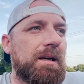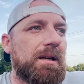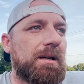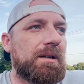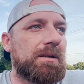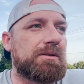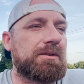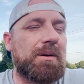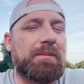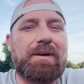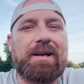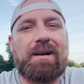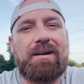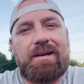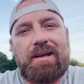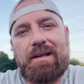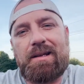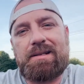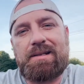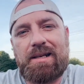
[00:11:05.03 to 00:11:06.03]
So I'm like,
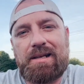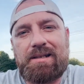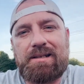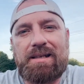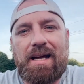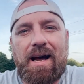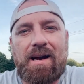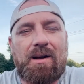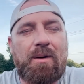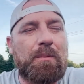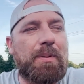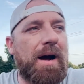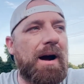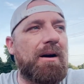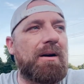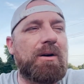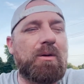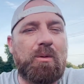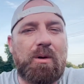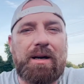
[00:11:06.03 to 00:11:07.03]
okay, this thing's down on
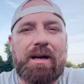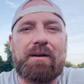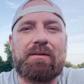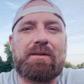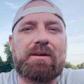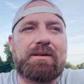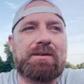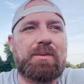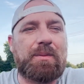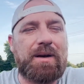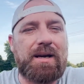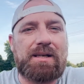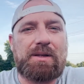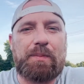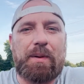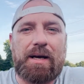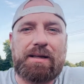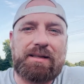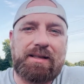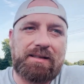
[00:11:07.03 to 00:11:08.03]
power, whatever. To be
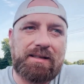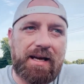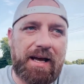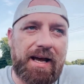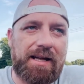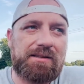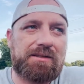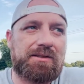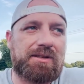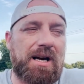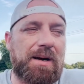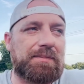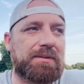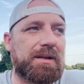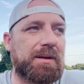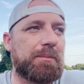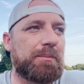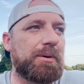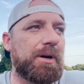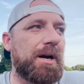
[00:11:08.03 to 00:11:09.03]
expected. The heads dropped
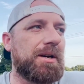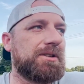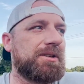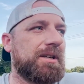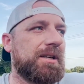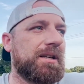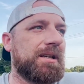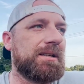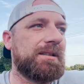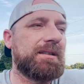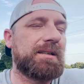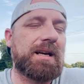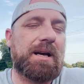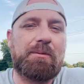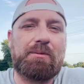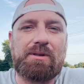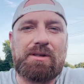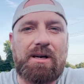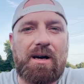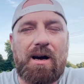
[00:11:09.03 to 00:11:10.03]
compression. It
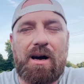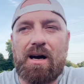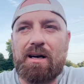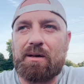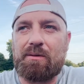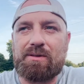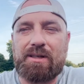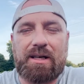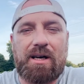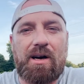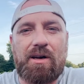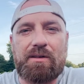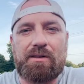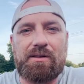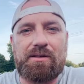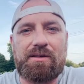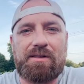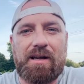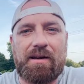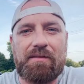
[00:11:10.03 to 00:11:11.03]
was hot. It was like
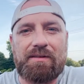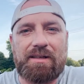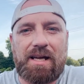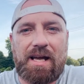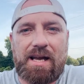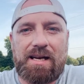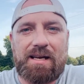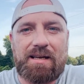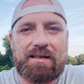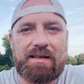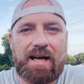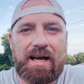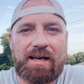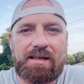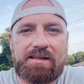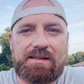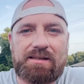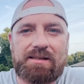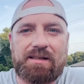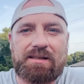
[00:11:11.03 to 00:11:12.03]
107 heat
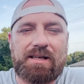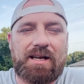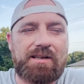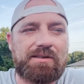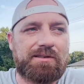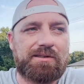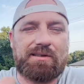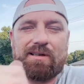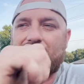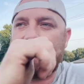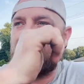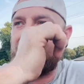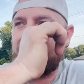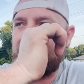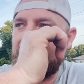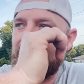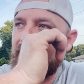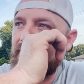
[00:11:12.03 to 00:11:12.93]
index yesterday.